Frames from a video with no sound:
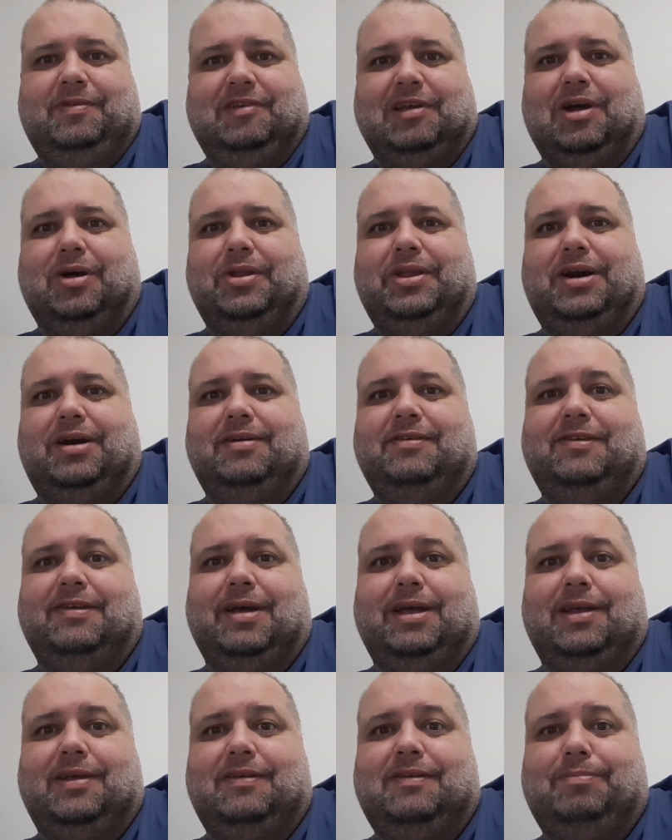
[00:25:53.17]
So
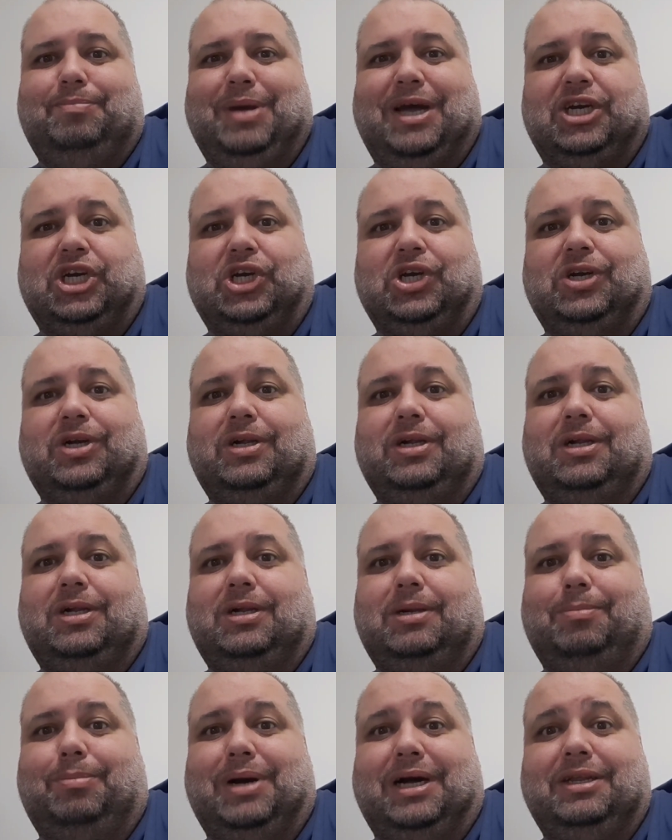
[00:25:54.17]
there's a
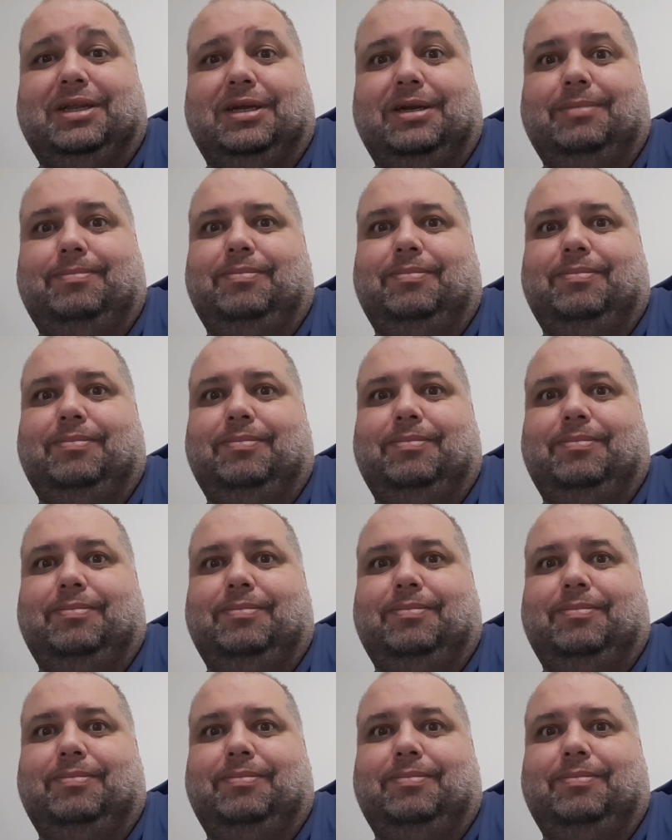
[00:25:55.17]
special